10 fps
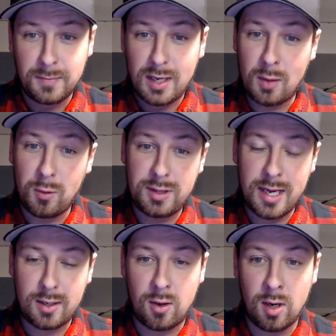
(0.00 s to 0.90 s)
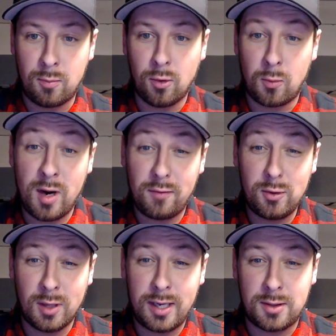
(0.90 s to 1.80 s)
and with that cardboard, whenever you
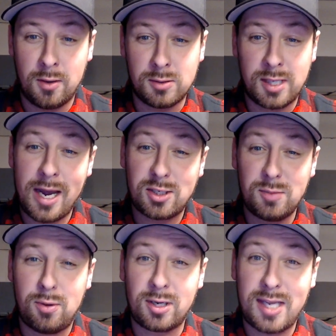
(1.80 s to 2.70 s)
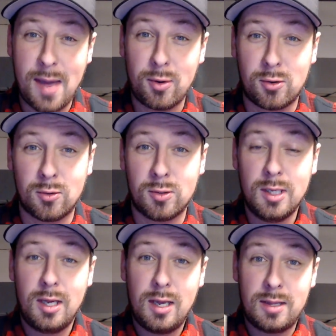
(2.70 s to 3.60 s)
light those, they actually put a chemical
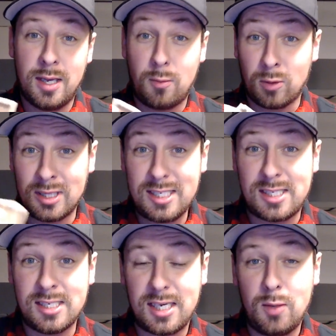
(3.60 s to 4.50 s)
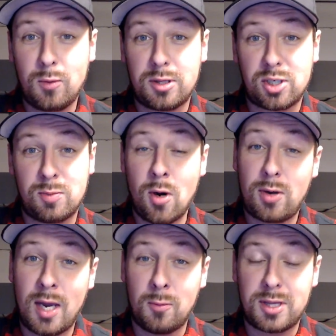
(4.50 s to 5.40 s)
that releases in with the smoke
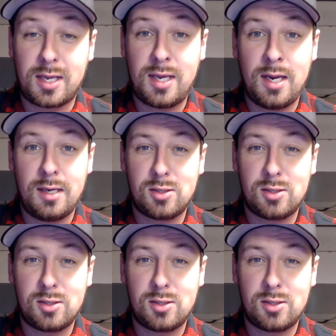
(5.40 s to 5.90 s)
and with the heat.